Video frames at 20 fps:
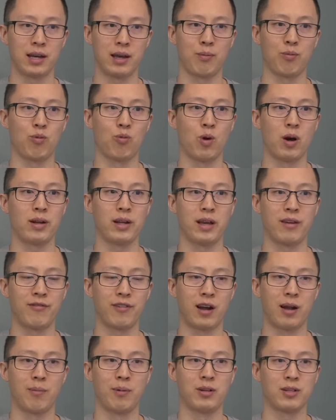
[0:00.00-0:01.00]
type 1A
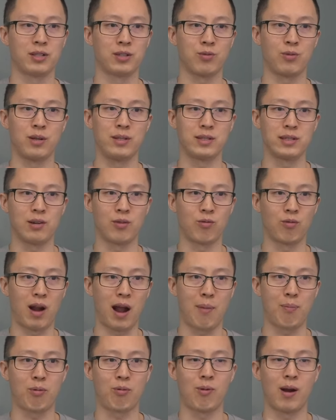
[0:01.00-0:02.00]
fibers, the ones that
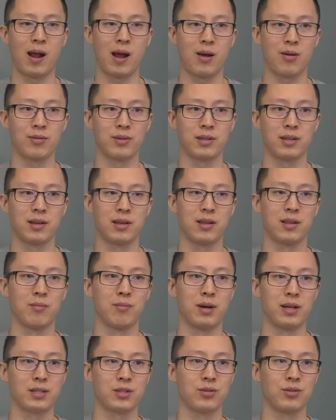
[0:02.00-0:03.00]
wrap around
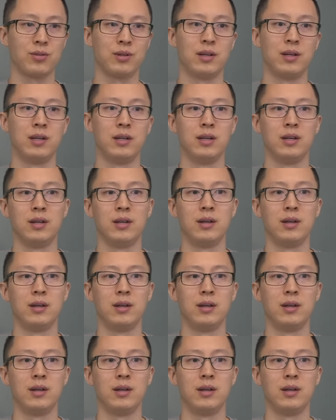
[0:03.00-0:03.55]
the muscle,